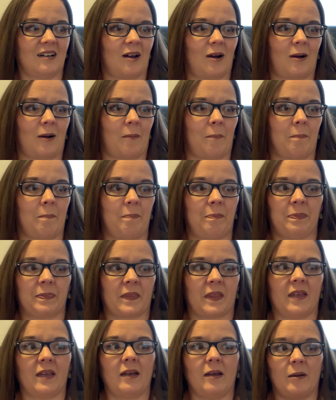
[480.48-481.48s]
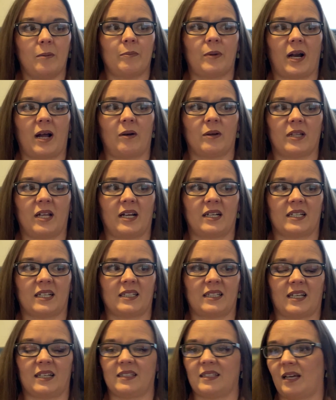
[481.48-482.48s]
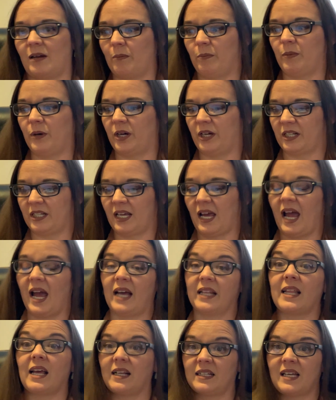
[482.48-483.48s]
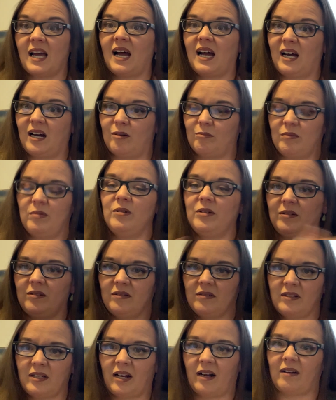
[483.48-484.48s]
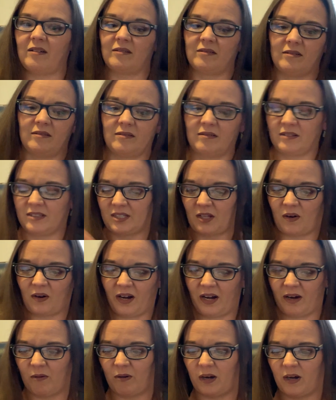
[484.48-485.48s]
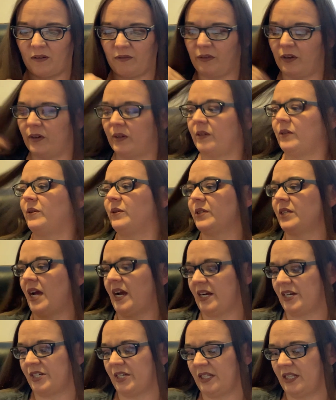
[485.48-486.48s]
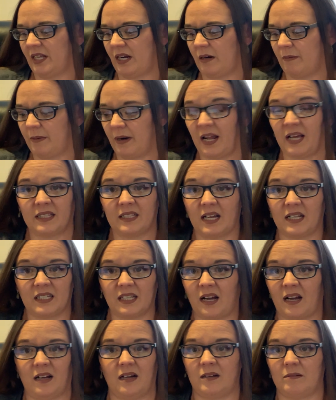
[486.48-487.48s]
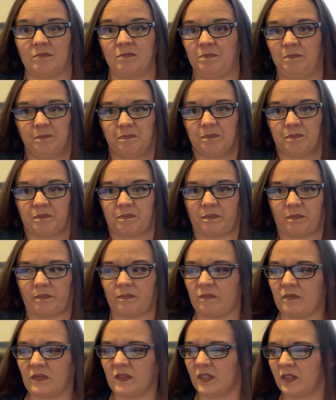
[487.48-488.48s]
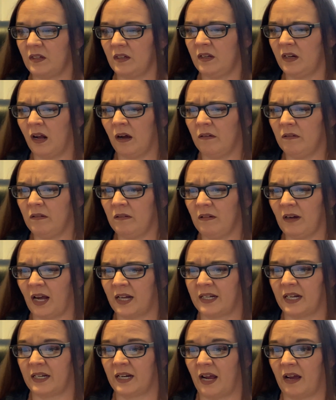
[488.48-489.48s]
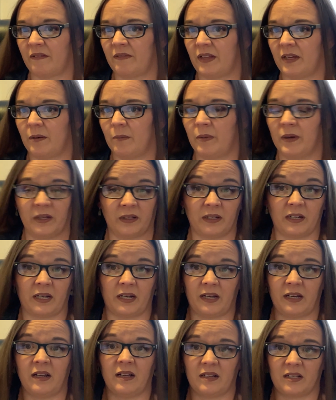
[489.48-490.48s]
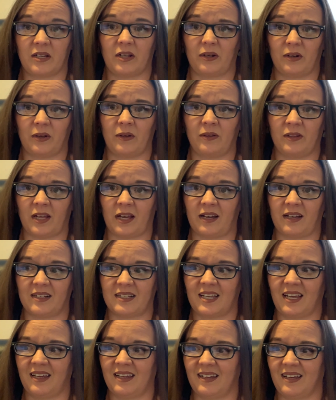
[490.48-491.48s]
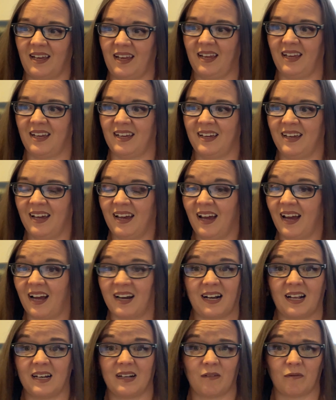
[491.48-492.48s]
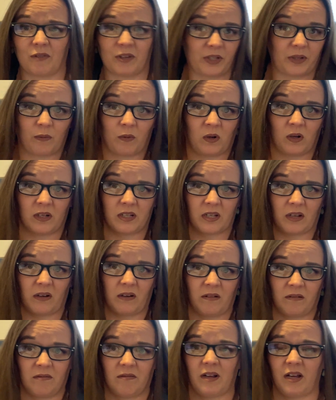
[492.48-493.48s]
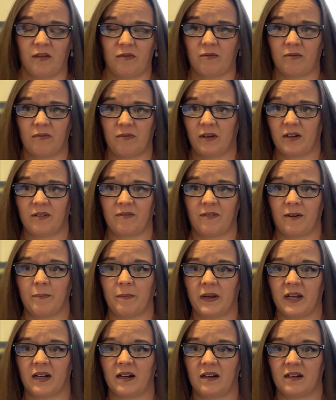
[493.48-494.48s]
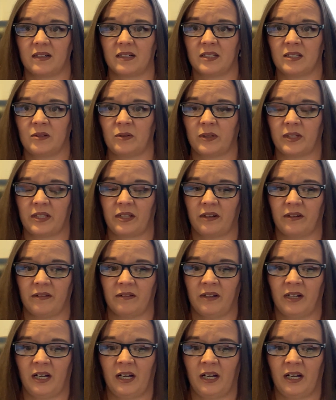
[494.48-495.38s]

But I would like to think that, but at that time, sorry, I went off on a little tangent there, but at that time, I didn't have the ability to do that. And I didn't really want to, if I'm being honest with you.